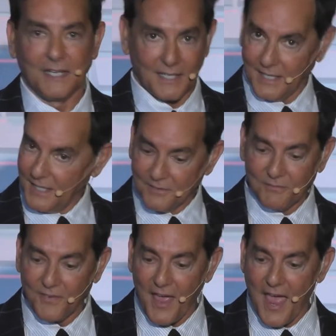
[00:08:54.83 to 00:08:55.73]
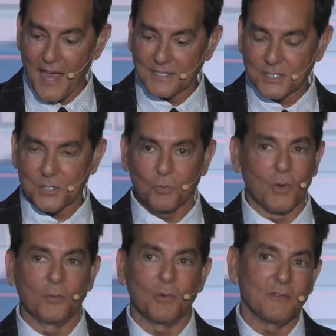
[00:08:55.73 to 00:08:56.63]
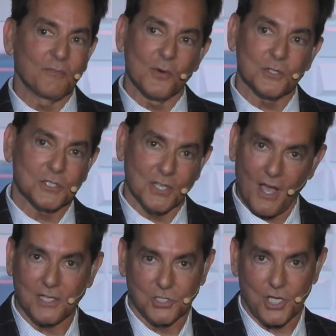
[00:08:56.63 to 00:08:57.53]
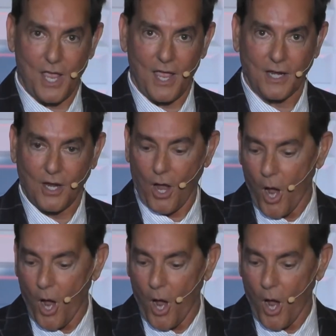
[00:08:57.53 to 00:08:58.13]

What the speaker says: In fact, when we first got Jack,